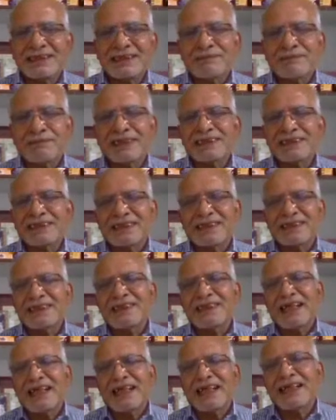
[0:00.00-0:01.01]

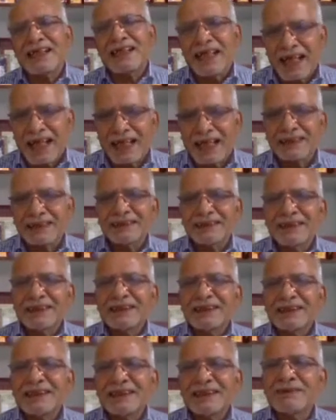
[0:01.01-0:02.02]
simplicity and lack,
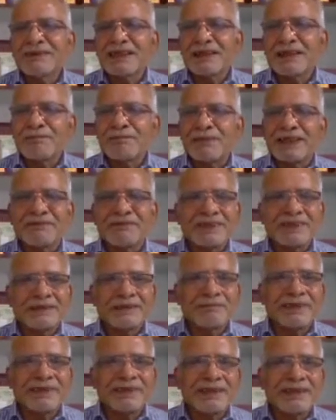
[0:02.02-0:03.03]
even compared with
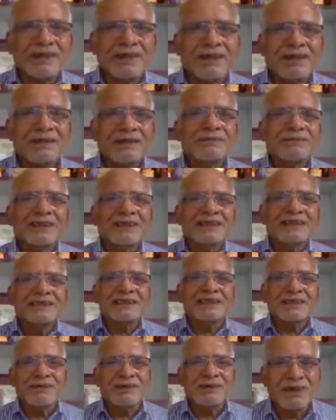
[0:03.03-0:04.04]
me of
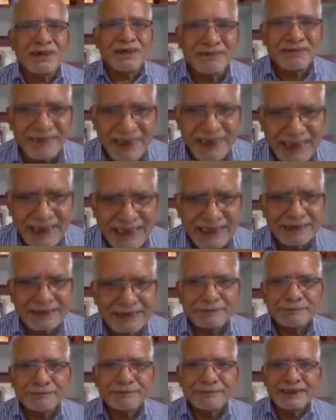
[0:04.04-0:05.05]
savoir faire.
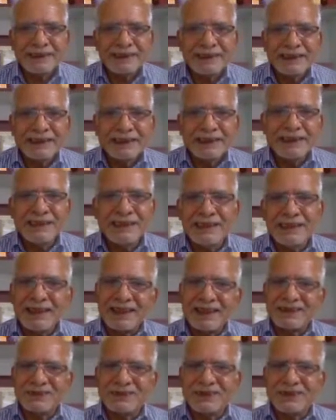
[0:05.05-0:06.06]
He and
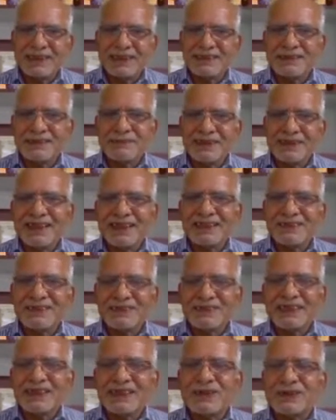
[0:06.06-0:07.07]
I together began to
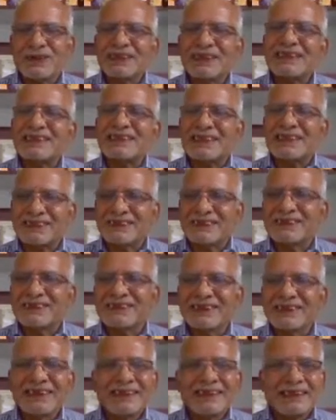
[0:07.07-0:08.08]
read conic
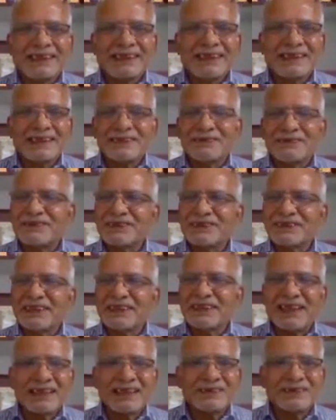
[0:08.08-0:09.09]
sections and
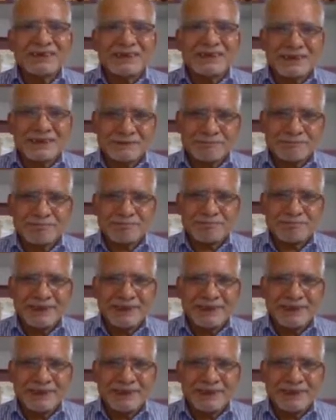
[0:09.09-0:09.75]
differential calculus.